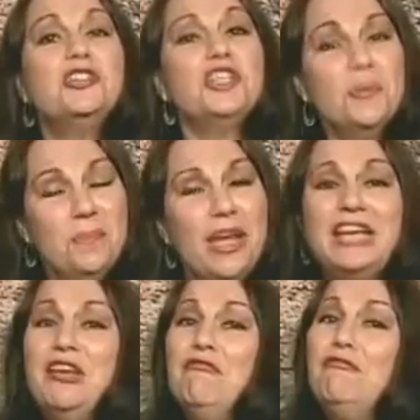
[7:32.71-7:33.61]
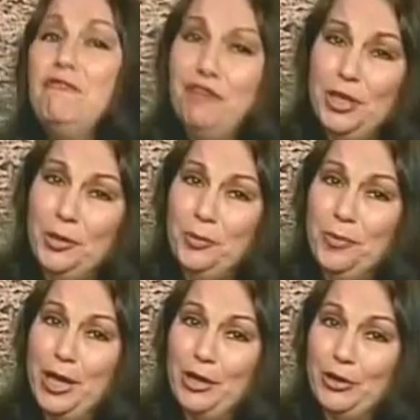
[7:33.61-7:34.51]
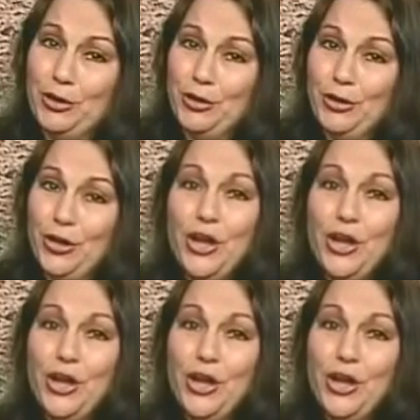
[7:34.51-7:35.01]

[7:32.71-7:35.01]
to make him feel better.